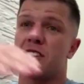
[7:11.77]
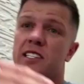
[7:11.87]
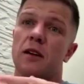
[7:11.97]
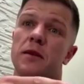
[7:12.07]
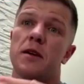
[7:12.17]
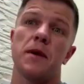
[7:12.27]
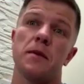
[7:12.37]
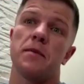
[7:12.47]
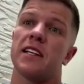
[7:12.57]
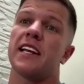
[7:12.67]
I still meet
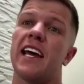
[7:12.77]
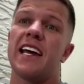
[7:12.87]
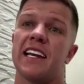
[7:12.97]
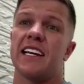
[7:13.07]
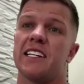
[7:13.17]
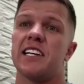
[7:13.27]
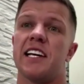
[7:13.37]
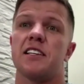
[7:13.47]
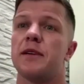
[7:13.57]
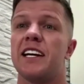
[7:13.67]
people today, and they say
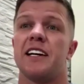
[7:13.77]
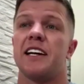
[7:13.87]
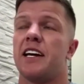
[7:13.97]
to me, Dylan,